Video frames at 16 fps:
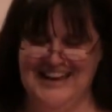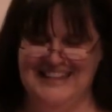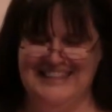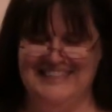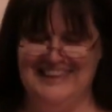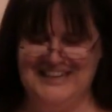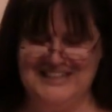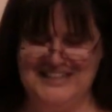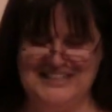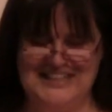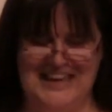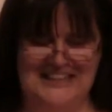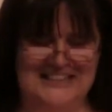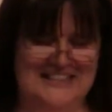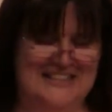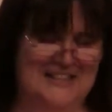that they just
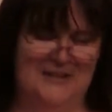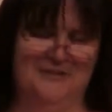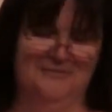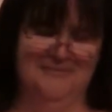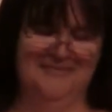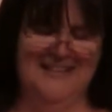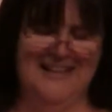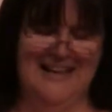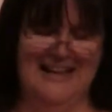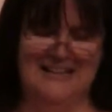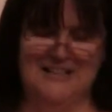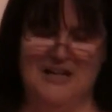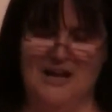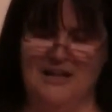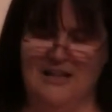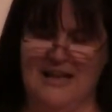like to
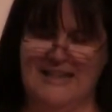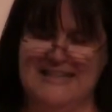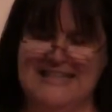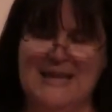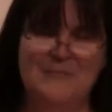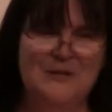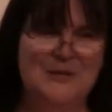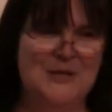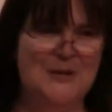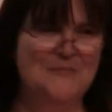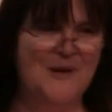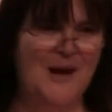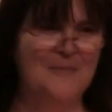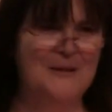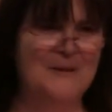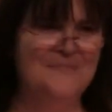talk a lot. Number two
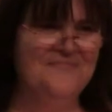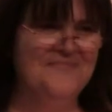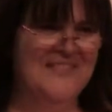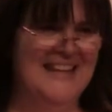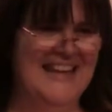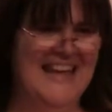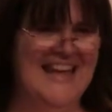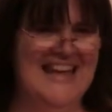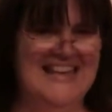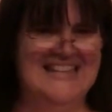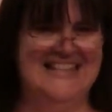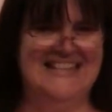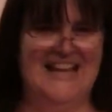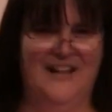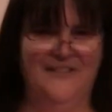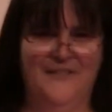problem is
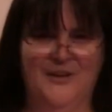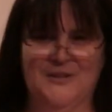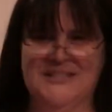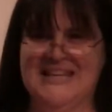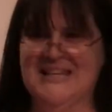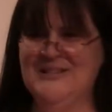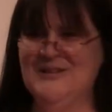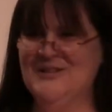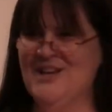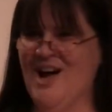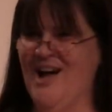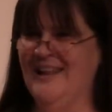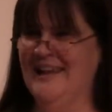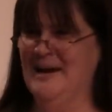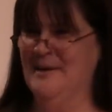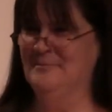cell phones. Guess who's
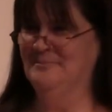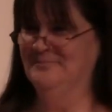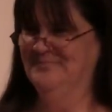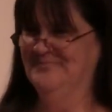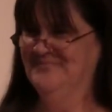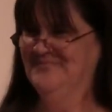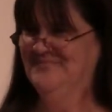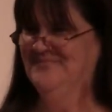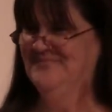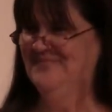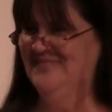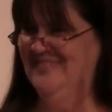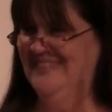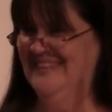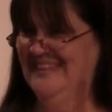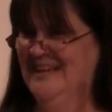calling
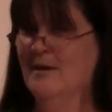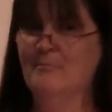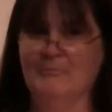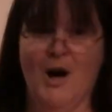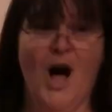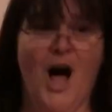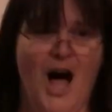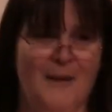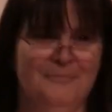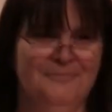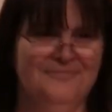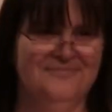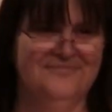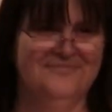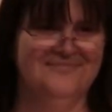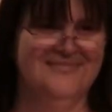them?
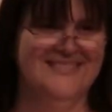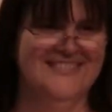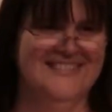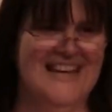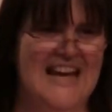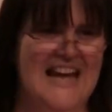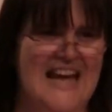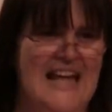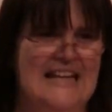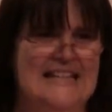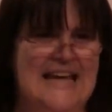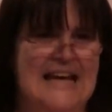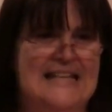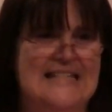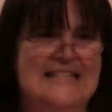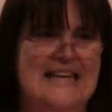Mom.
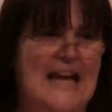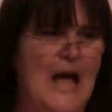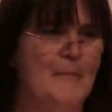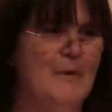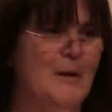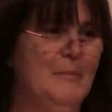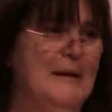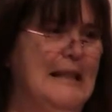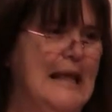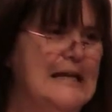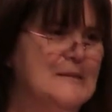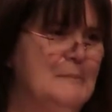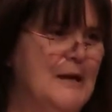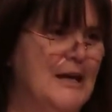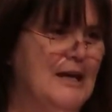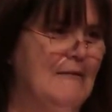Texting, I'm going to be late
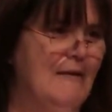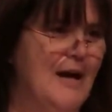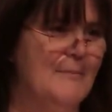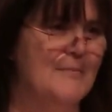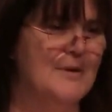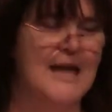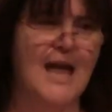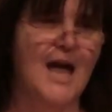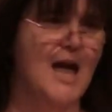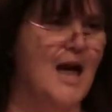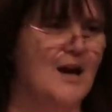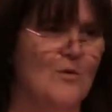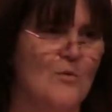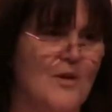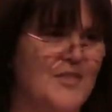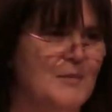to pick you up. Yeah, I
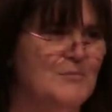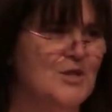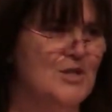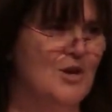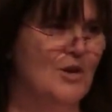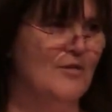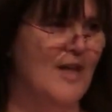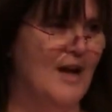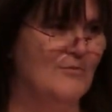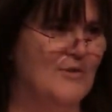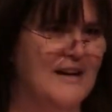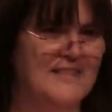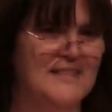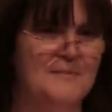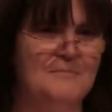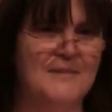don't want them to know that
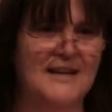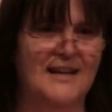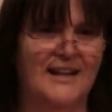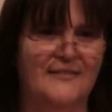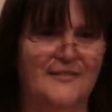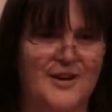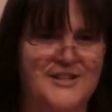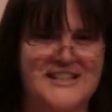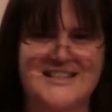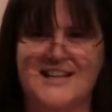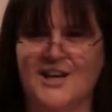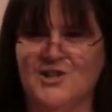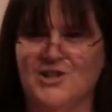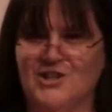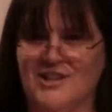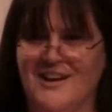right in the middle of our
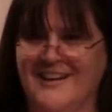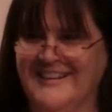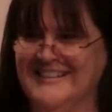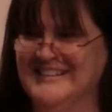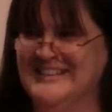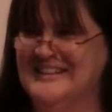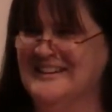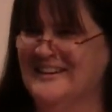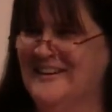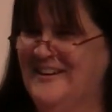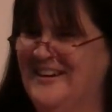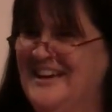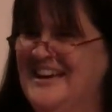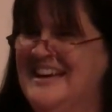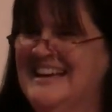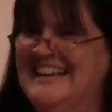discussion on,
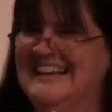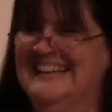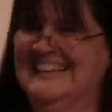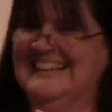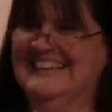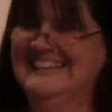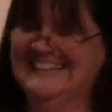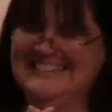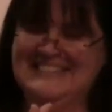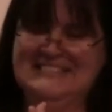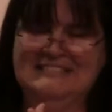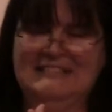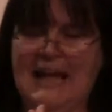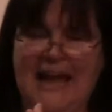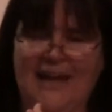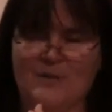
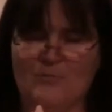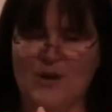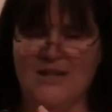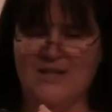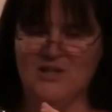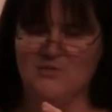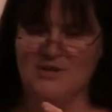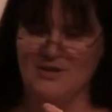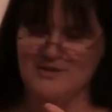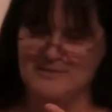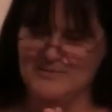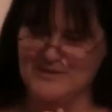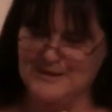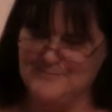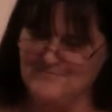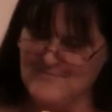and Brad's or
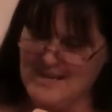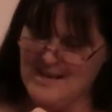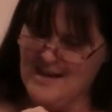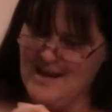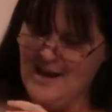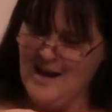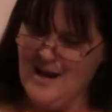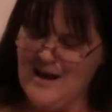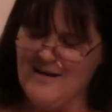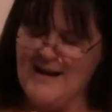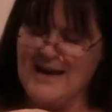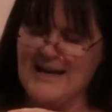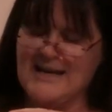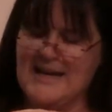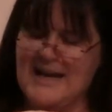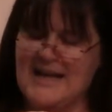something. All
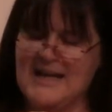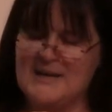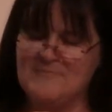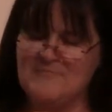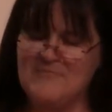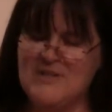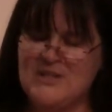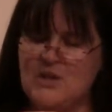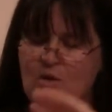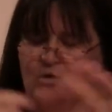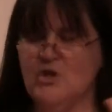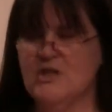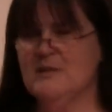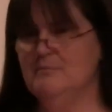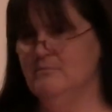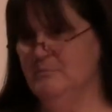right, so
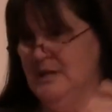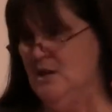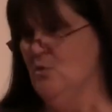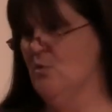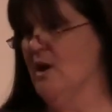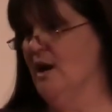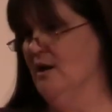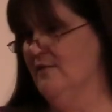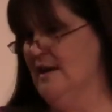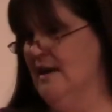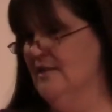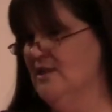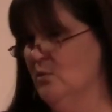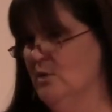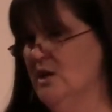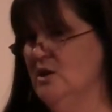just be aware of
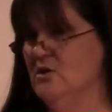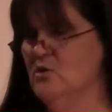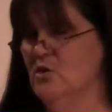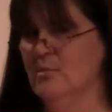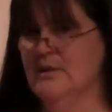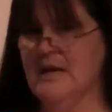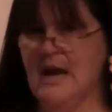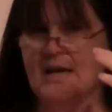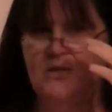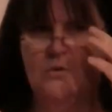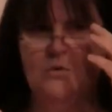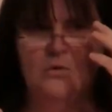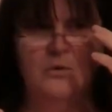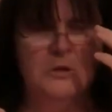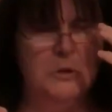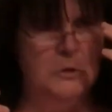that we normally, high
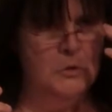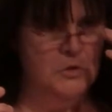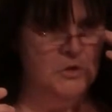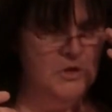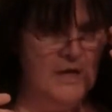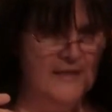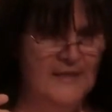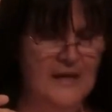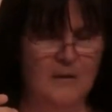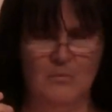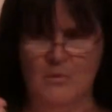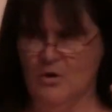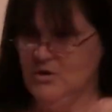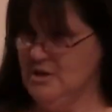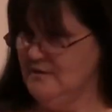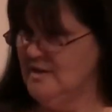school tutors, I think
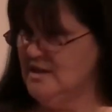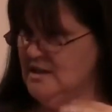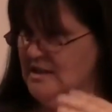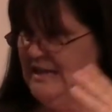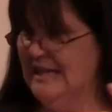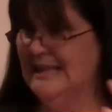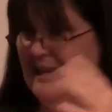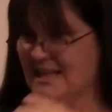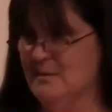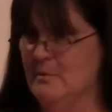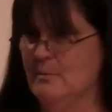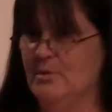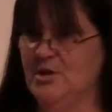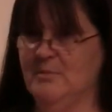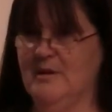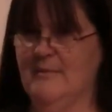most of us, collect them
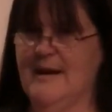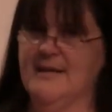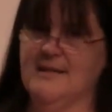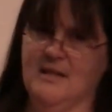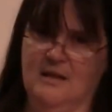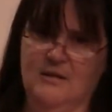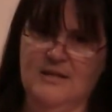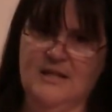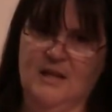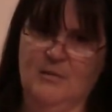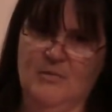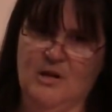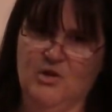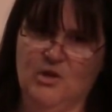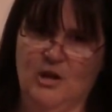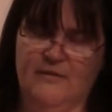and put them in a basket and stick them
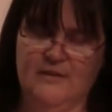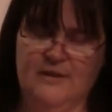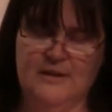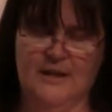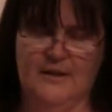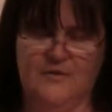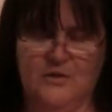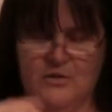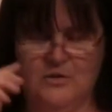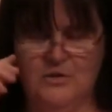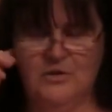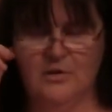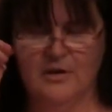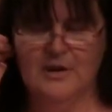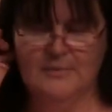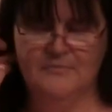on a shelf until after the
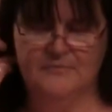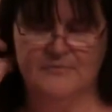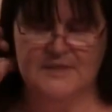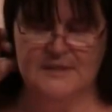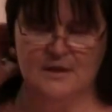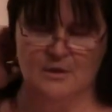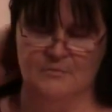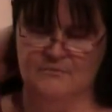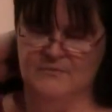tutorial. So,